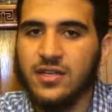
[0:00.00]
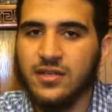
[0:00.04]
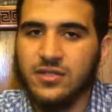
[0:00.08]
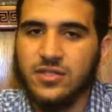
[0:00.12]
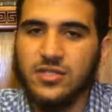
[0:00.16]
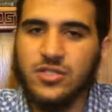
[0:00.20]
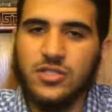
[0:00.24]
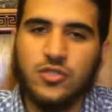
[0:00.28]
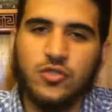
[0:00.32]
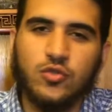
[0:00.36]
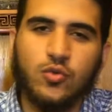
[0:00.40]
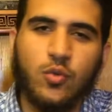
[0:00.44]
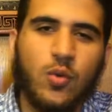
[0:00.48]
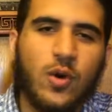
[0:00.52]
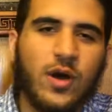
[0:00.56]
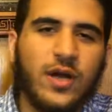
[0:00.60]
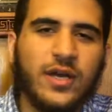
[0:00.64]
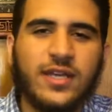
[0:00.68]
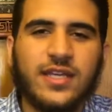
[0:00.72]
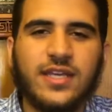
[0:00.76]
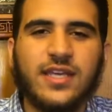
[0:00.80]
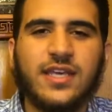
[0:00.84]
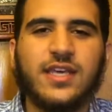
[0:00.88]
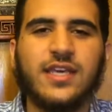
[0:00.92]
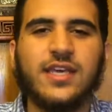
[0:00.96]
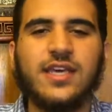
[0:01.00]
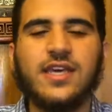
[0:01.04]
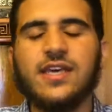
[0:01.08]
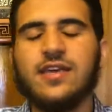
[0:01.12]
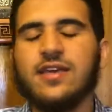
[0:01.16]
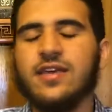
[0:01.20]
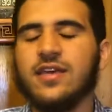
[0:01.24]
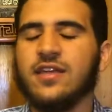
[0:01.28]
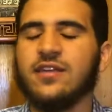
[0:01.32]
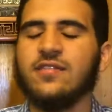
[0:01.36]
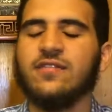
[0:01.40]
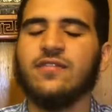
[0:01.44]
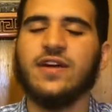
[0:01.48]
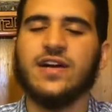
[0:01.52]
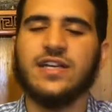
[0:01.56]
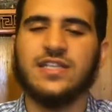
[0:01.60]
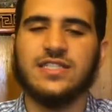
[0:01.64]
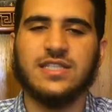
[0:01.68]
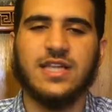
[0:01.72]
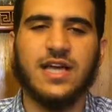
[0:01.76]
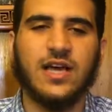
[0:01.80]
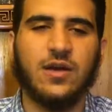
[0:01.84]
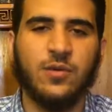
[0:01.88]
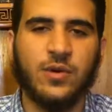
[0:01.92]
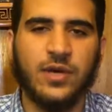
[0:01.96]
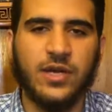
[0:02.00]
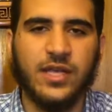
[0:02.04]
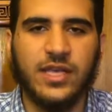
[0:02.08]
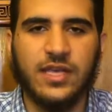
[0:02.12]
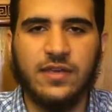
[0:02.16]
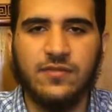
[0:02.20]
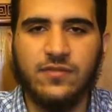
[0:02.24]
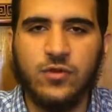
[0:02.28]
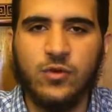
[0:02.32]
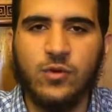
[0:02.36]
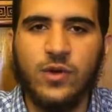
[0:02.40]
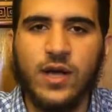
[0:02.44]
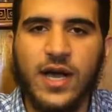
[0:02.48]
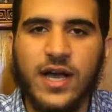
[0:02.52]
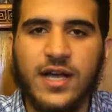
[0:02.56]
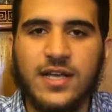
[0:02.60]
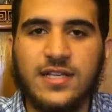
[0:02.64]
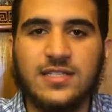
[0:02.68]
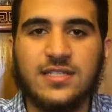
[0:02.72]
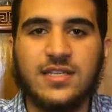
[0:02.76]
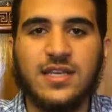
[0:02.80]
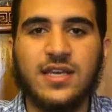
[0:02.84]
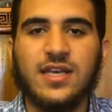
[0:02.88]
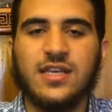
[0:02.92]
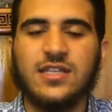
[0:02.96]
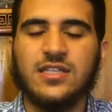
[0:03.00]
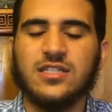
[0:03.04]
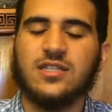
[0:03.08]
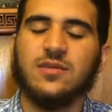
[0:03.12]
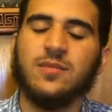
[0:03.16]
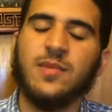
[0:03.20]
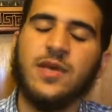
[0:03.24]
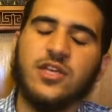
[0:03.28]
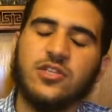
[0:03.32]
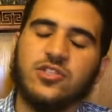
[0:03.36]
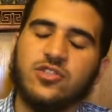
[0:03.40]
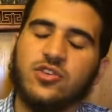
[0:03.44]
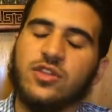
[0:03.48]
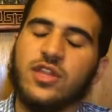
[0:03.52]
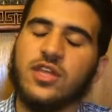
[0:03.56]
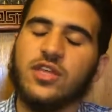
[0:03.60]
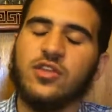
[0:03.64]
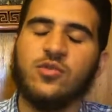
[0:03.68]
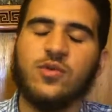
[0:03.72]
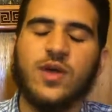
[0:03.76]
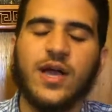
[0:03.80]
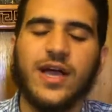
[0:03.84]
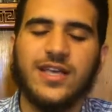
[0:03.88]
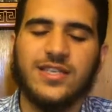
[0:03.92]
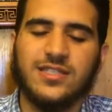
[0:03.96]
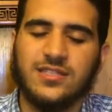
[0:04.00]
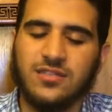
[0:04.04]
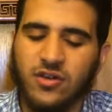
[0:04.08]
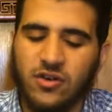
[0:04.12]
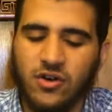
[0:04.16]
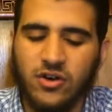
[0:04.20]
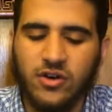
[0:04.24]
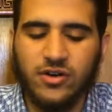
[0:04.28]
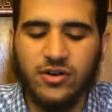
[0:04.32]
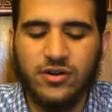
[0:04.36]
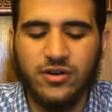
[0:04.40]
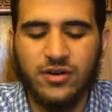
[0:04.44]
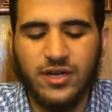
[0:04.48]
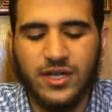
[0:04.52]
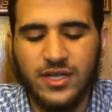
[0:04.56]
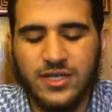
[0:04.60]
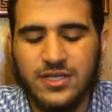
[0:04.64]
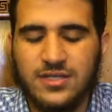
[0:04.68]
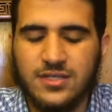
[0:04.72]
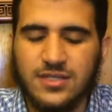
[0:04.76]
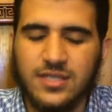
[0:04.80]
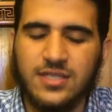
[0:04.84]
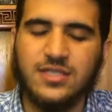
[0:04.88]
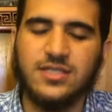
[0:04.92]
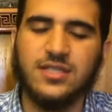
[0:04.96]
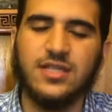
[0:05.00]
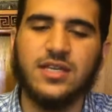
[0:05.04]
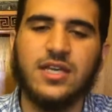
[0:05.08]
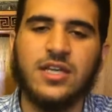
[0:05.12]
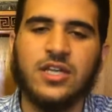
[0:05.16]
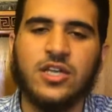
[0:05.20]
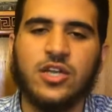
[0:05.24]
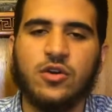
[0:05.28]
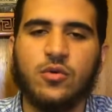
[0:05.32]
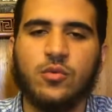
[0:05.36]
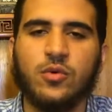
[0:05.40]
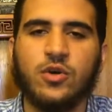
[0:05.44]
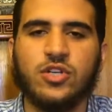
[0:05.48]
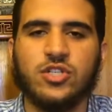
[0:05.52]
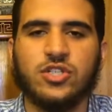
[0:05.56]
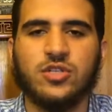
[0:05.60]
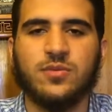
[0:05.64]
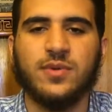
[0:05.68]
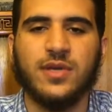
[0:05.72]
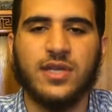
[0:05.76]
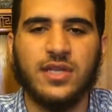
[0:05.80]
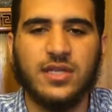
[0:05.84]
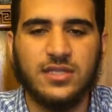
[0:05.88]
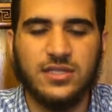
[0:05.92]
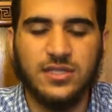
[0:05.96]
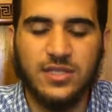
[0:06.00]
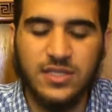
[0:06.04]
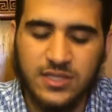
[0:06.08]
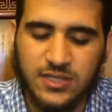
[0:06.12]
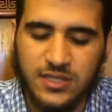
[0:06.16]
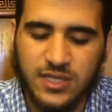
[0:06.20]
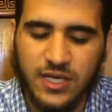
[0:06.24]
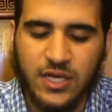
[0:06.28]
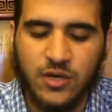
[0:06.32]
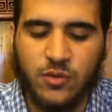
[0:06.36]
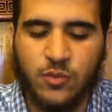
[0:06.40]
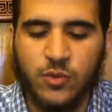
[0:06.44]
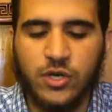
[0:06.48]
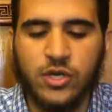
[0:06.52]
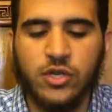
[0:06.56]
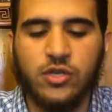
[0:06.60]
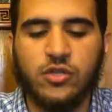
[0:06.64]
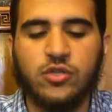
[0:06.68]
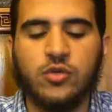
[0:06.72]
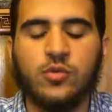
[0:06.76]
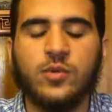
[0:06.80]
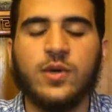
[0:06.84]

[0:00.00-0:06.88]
just one key advice that I want to give you guys to make sure that you guys are consistent in your worship and consistent in what are you